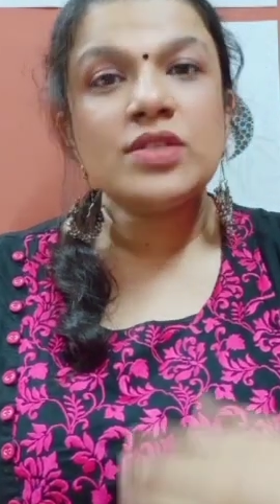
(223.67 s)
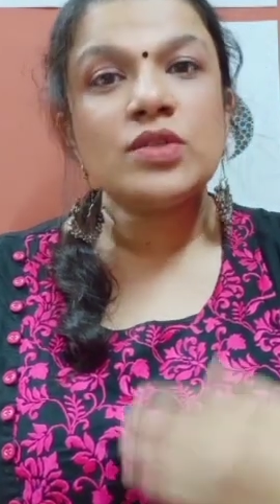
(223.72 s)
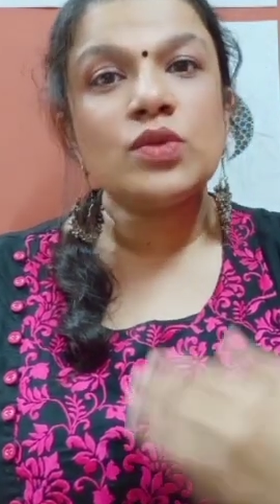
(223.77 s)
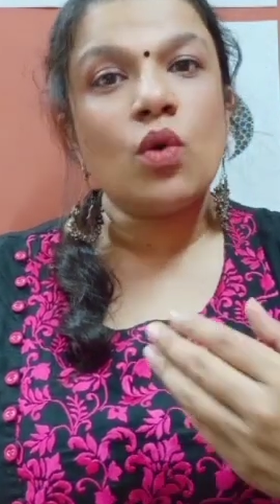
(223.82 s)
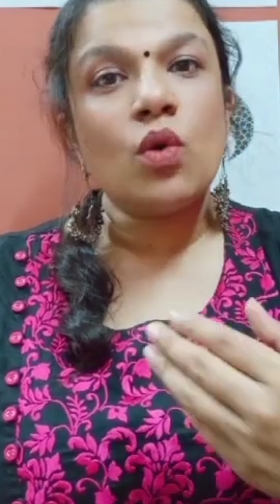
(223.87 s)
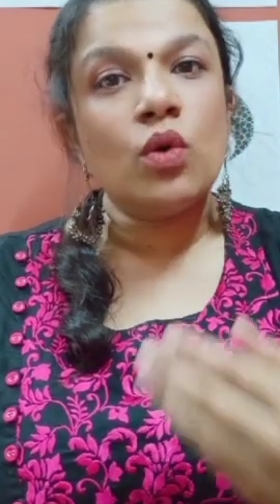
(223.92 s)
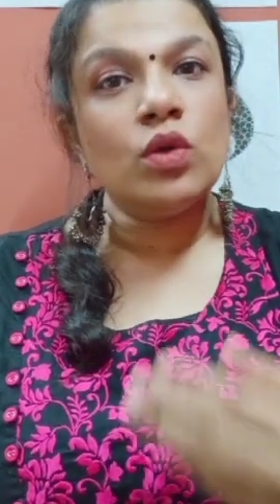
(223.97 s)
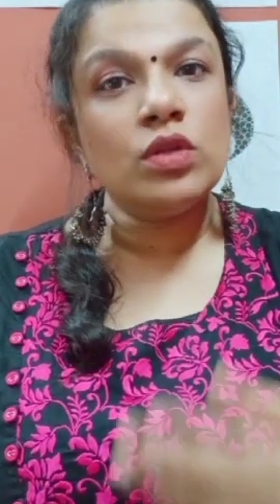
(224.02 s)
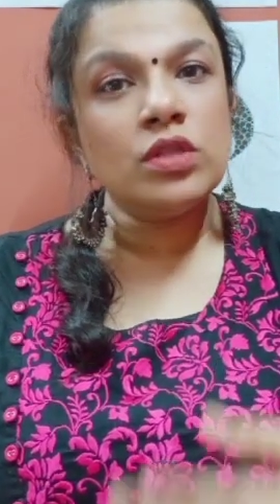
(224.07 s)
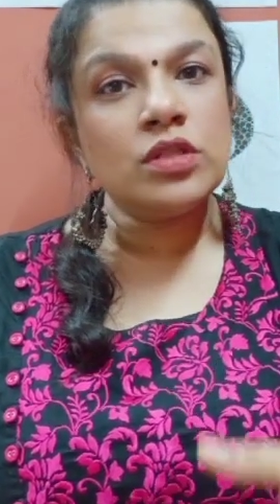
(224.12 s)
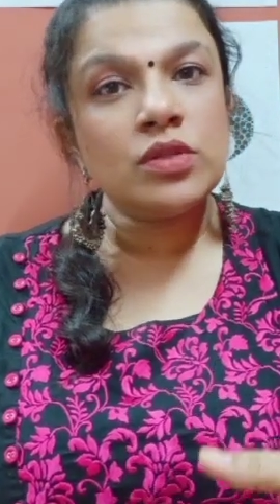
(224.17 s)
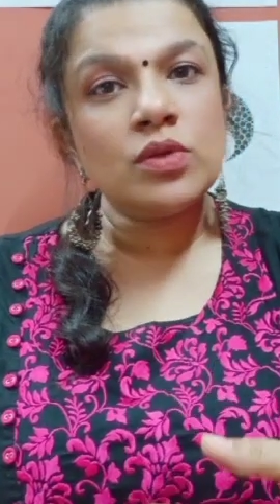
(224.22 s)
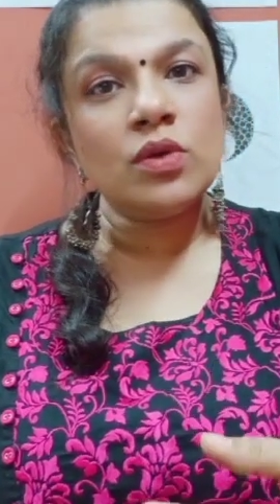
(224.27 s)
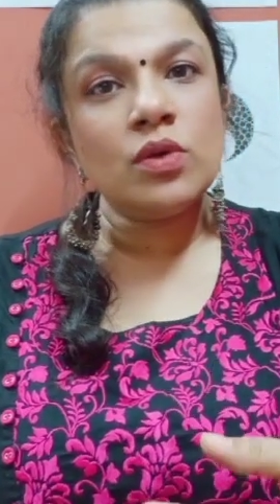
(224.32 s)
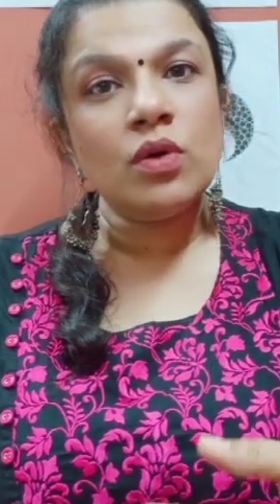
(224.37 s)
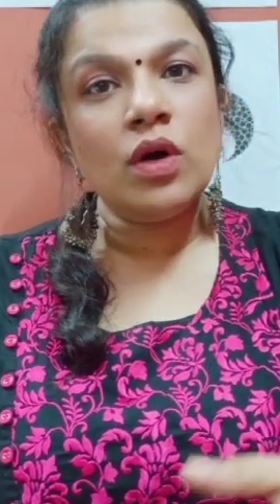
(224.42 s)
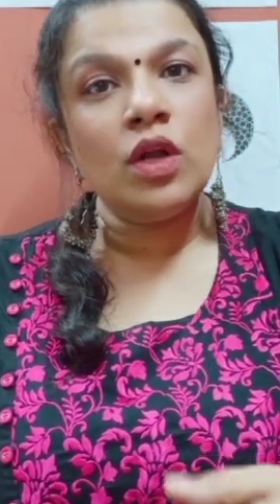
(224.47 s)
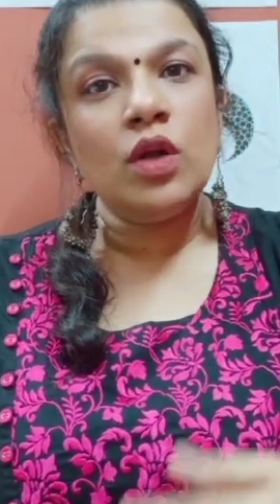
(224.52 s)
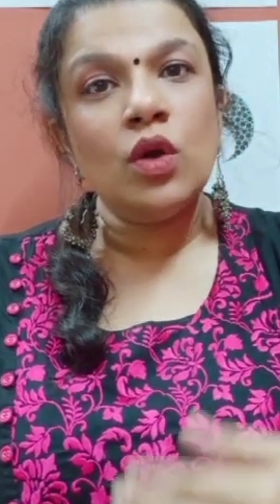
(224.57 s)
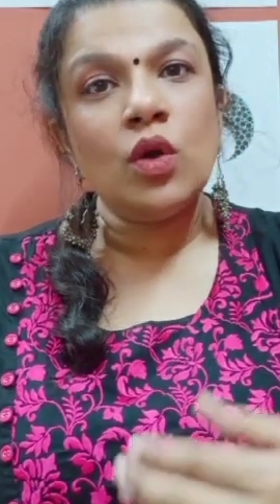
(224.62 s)
It is
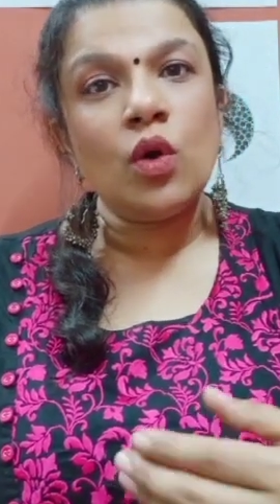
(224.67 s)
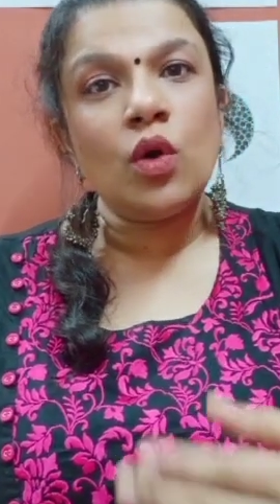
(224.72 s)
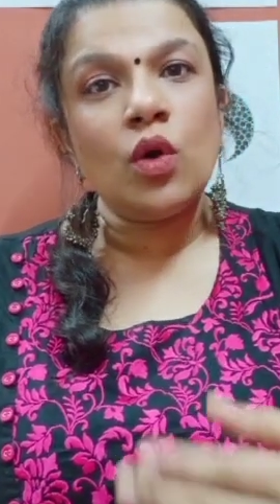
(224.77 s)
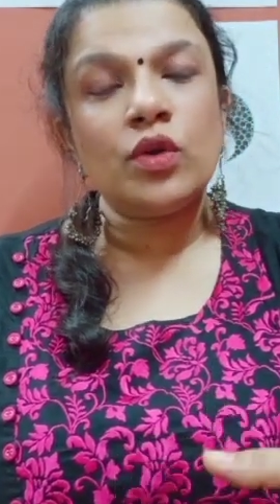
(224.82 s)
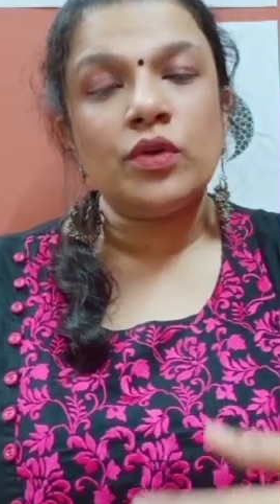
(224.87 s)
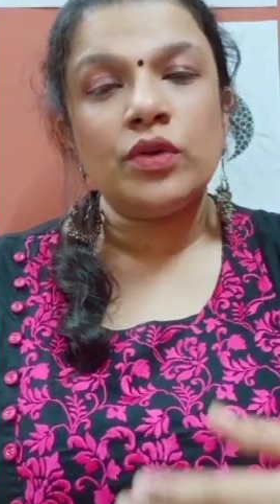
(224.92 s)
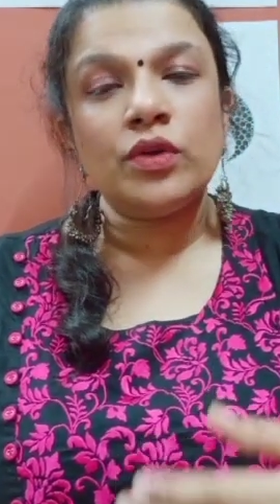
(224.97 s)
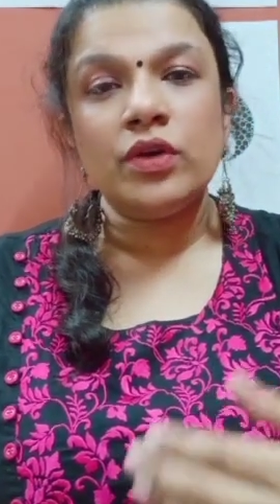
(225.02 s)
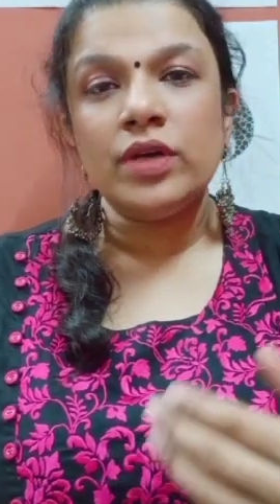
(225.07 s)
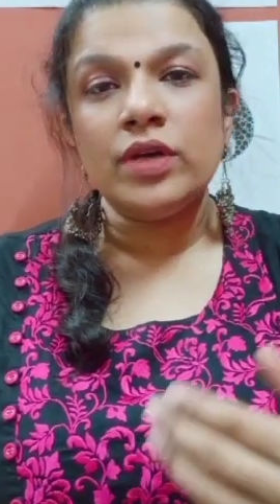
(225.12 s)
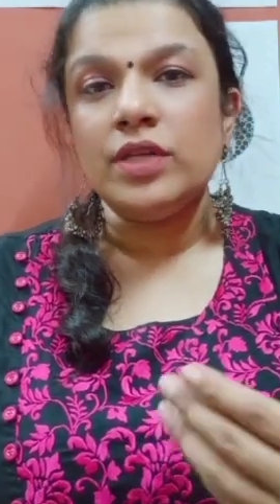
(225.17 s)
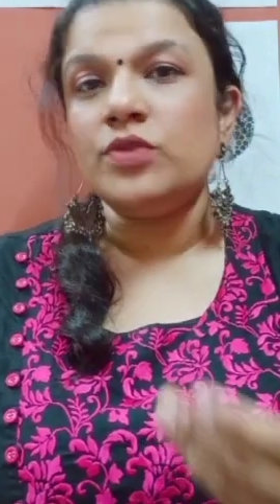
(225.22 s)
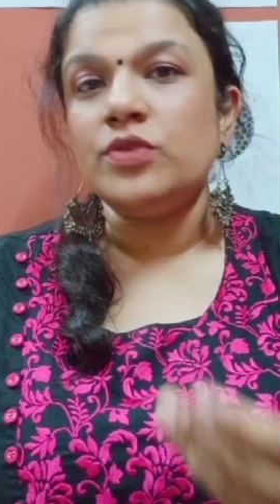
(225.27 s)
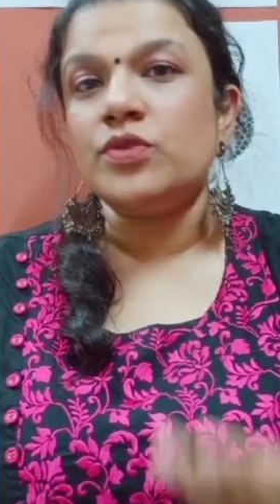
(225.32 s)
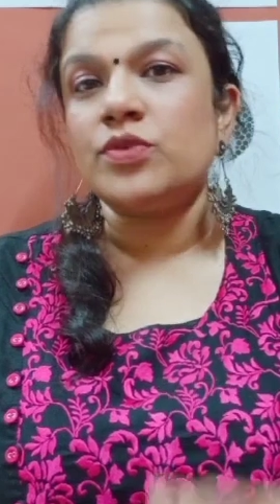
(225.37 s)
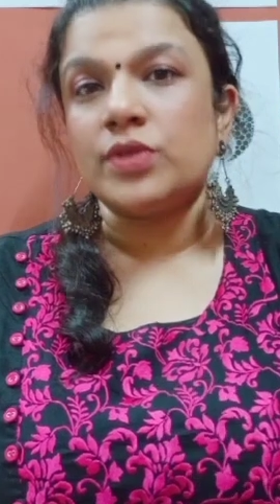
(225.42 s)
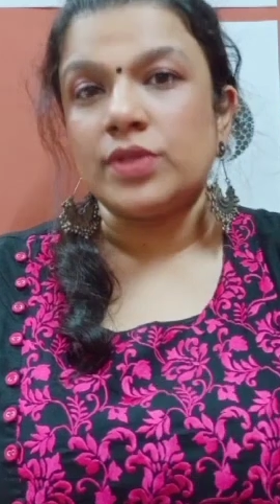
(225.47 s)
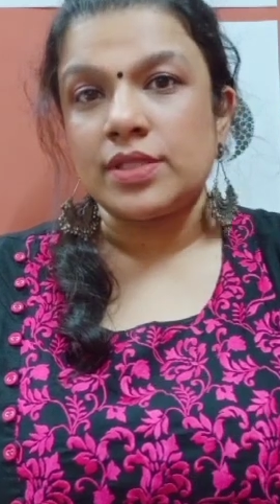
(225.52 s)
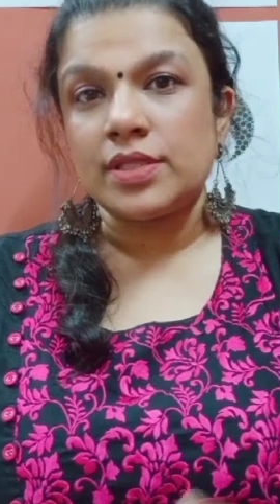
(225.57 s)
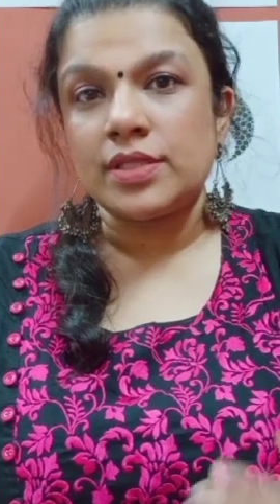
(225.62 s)
also a lot on
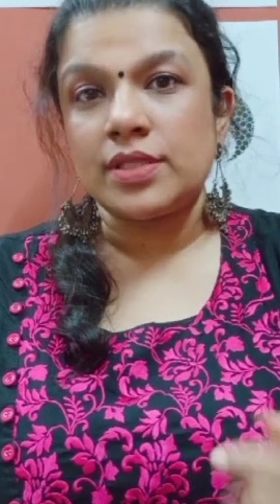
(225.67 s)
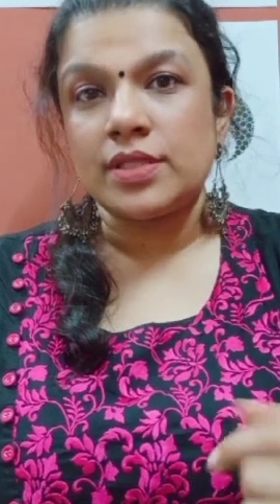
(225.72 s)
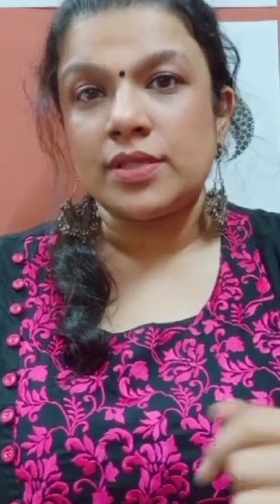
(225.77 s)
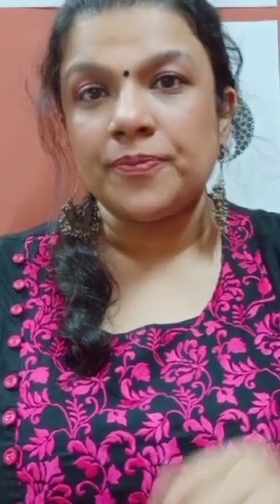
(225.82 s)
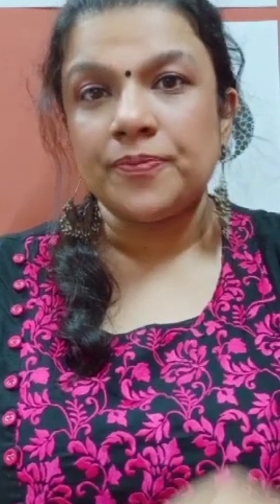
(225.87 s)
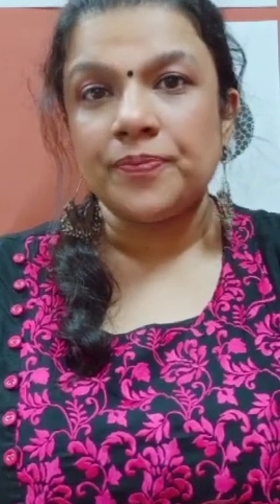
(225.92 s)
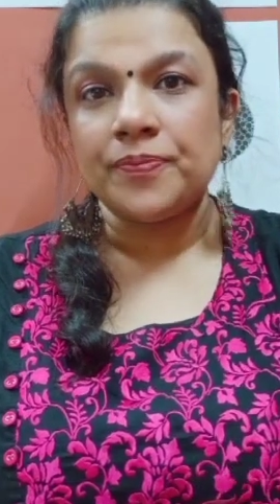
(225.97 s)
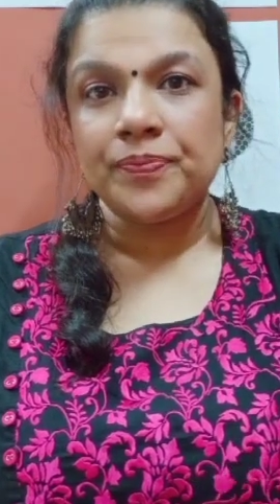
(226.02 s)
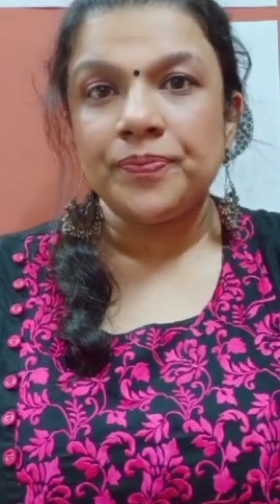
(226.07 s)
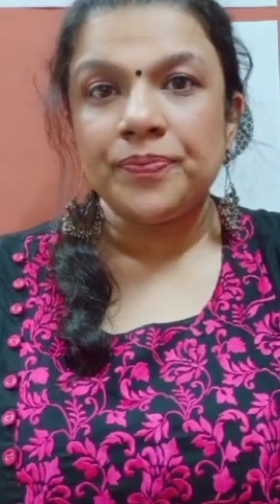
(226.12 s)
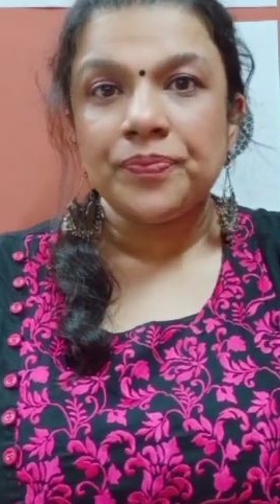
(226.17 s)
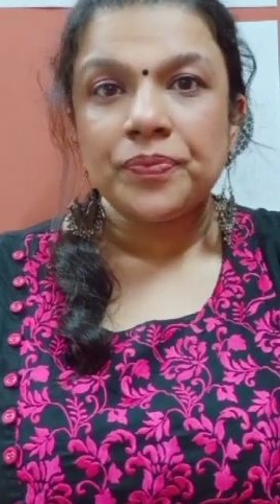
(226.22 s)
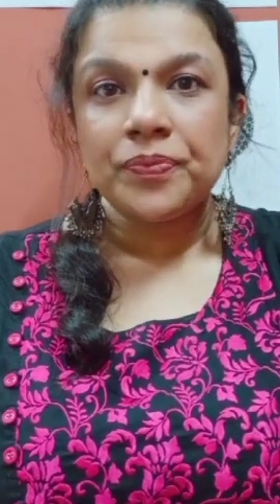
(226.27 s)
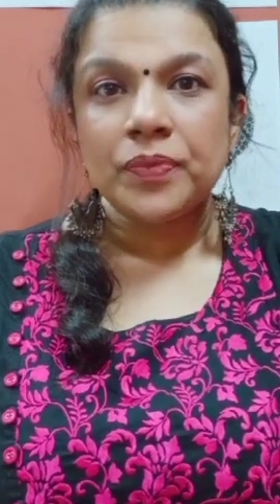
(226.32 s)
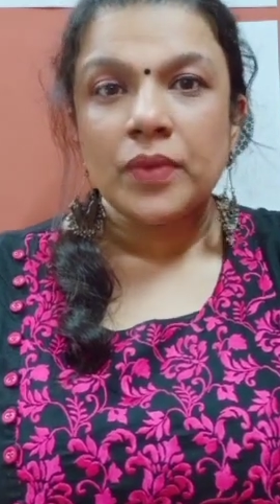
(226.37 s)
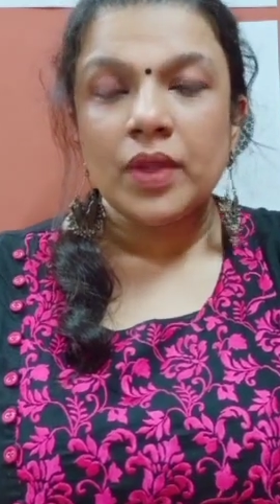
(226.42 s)
your interest.